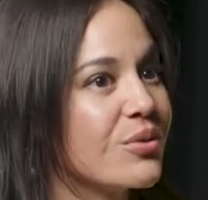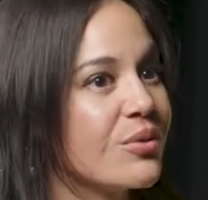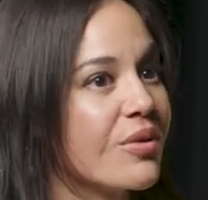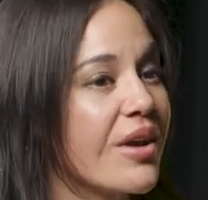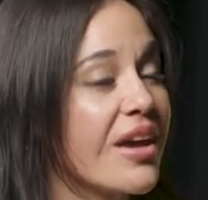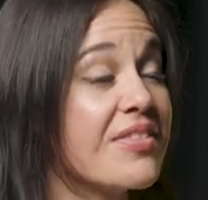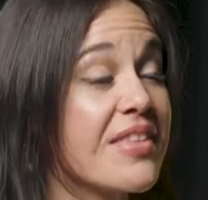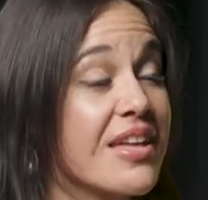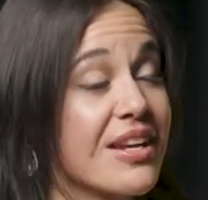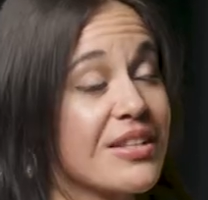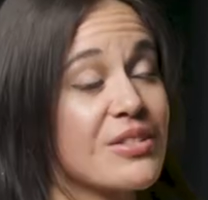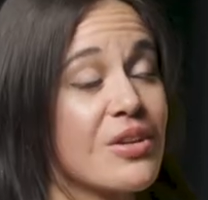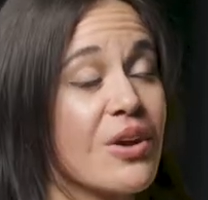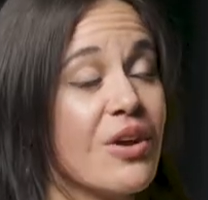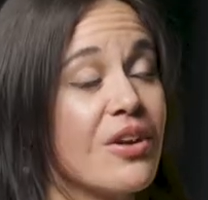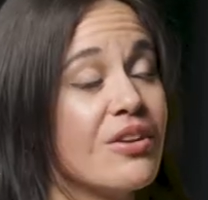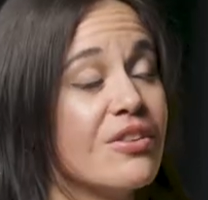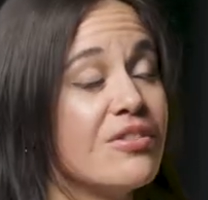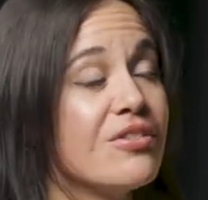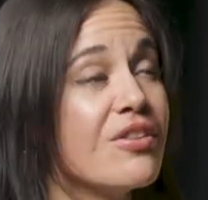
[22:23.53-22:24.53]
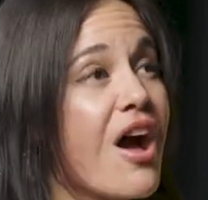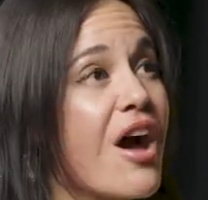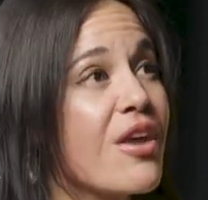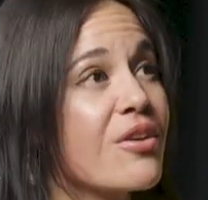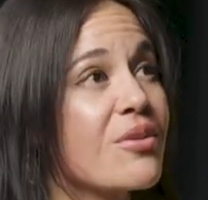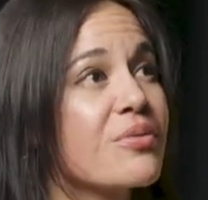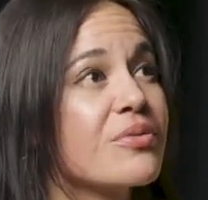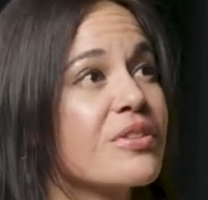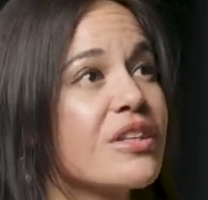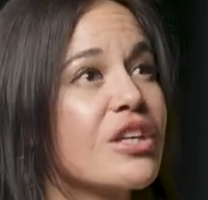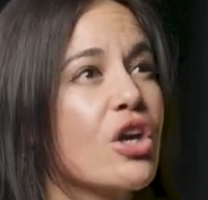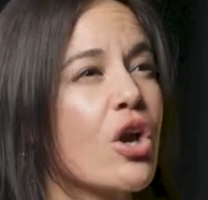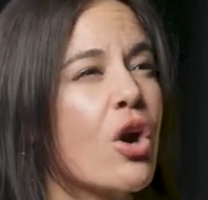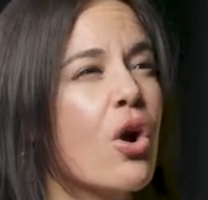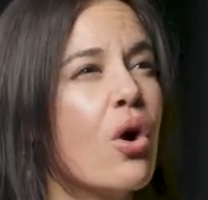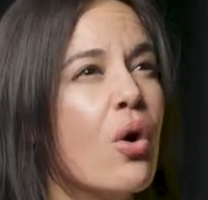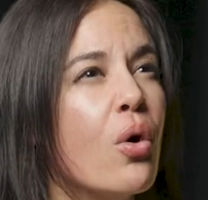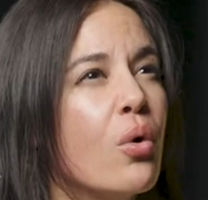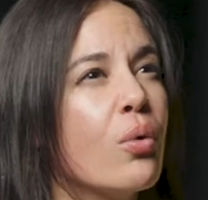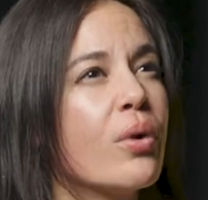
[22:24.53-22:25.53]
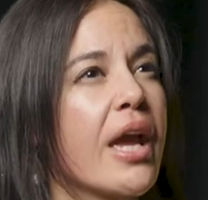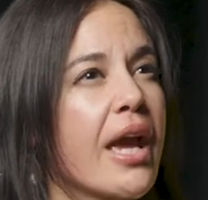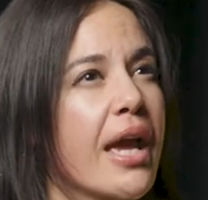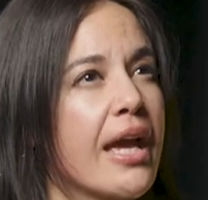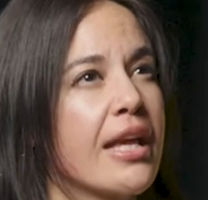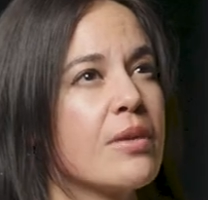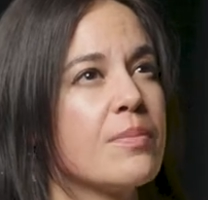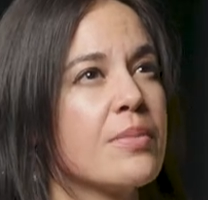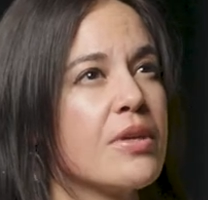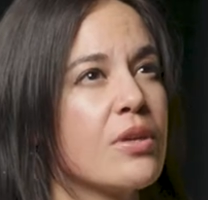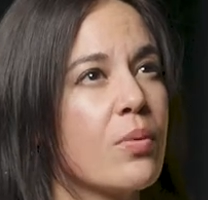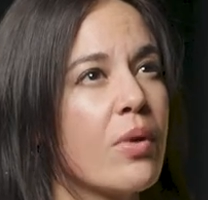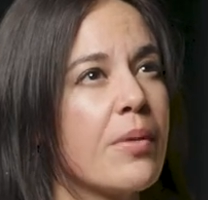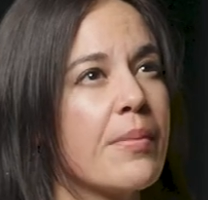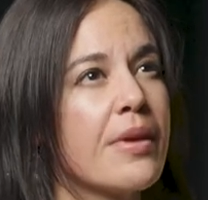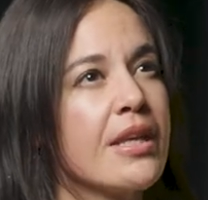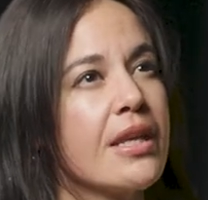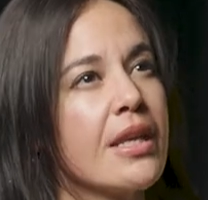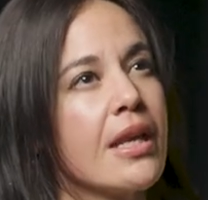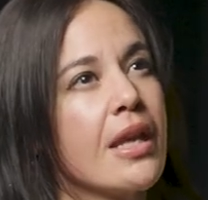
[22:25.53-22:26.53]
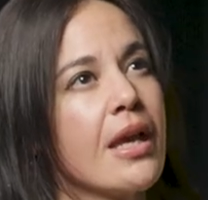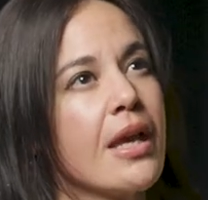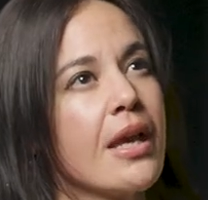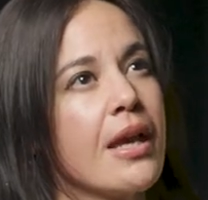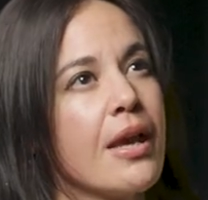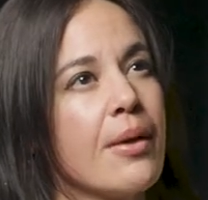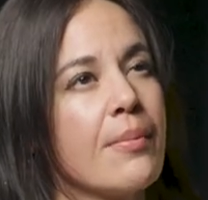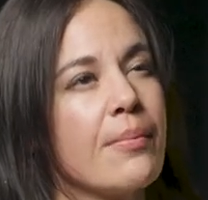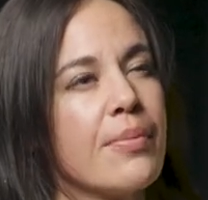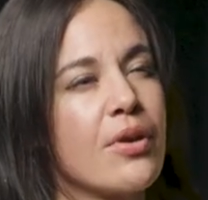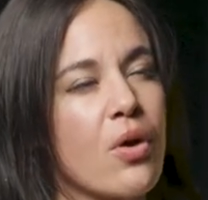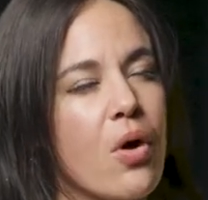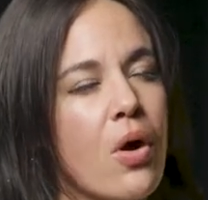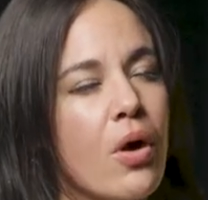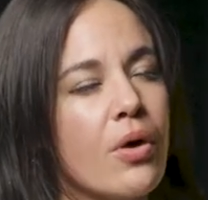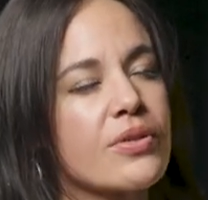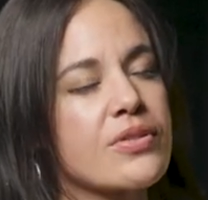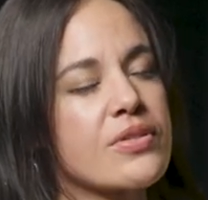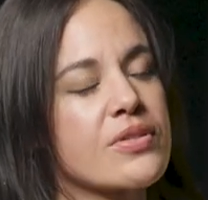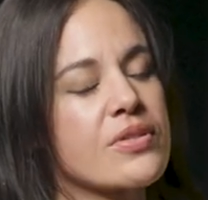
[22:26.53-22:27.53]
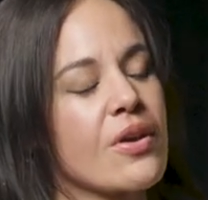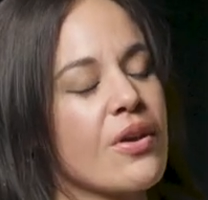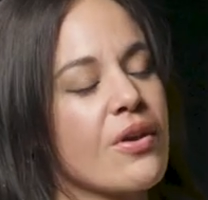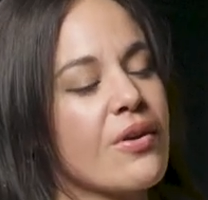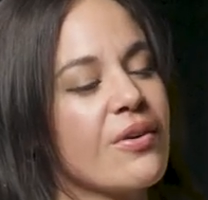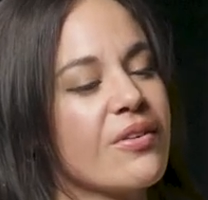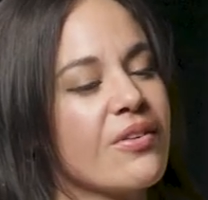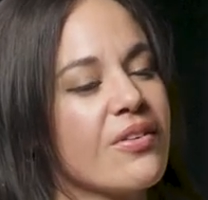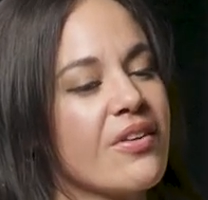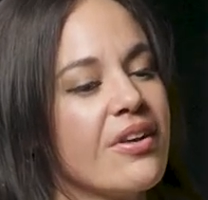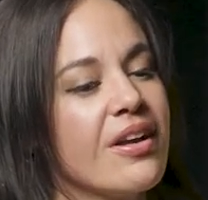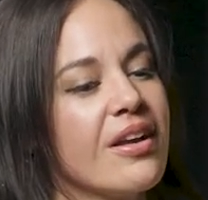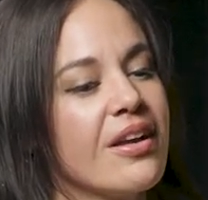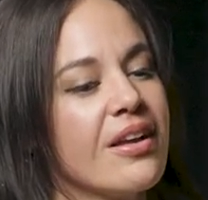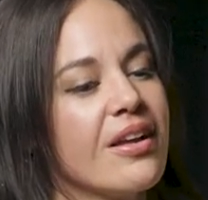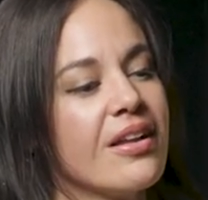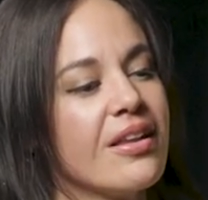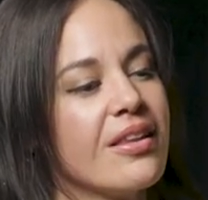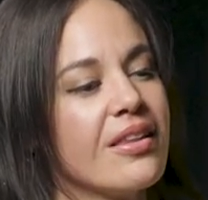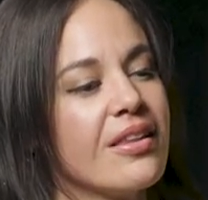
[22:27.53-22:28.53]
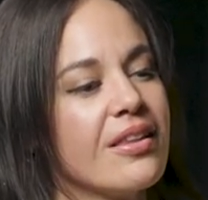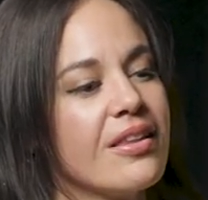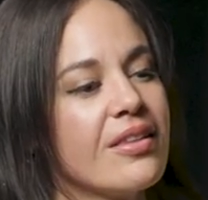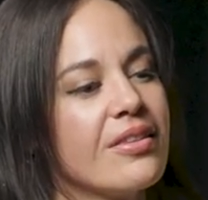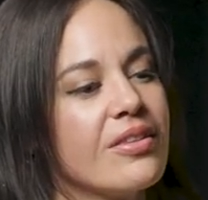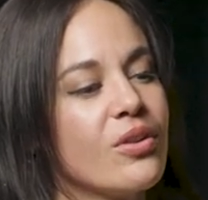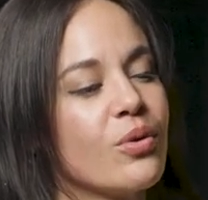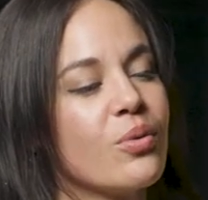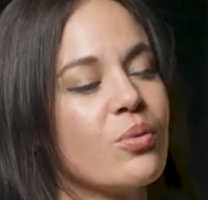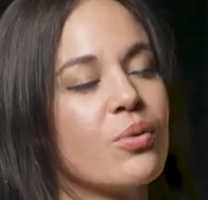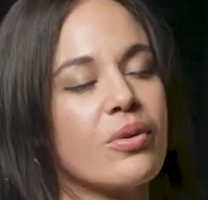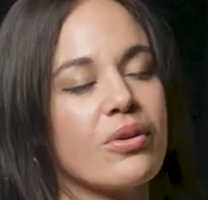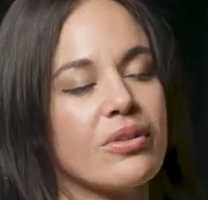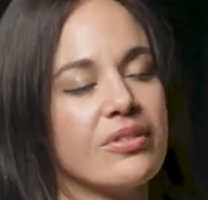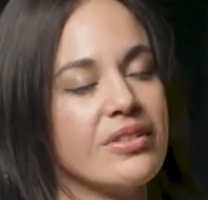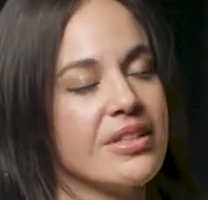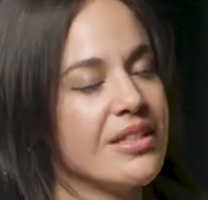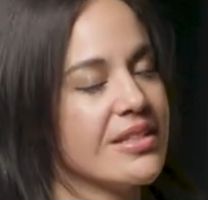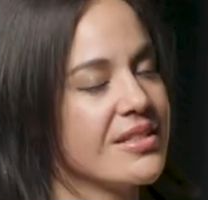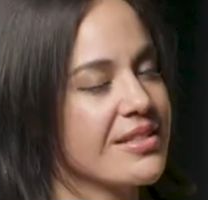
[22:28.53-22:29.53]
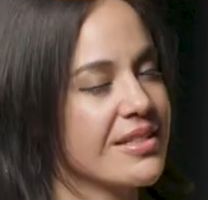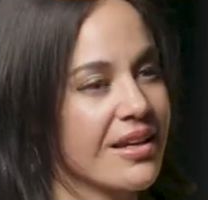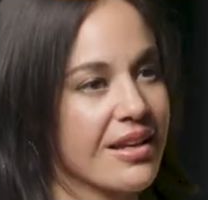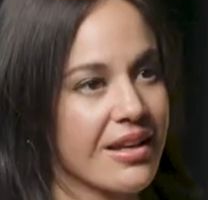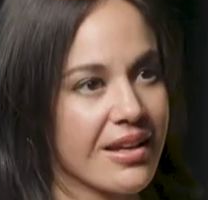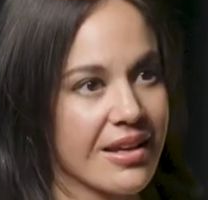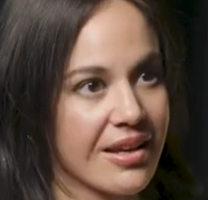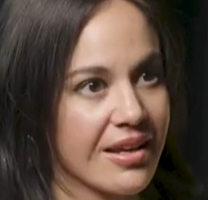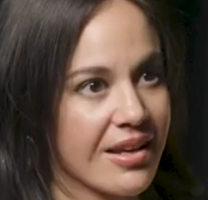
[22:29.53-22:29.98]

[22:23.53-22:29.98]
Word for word: and that it's not only okay to be women, but also the world needs it.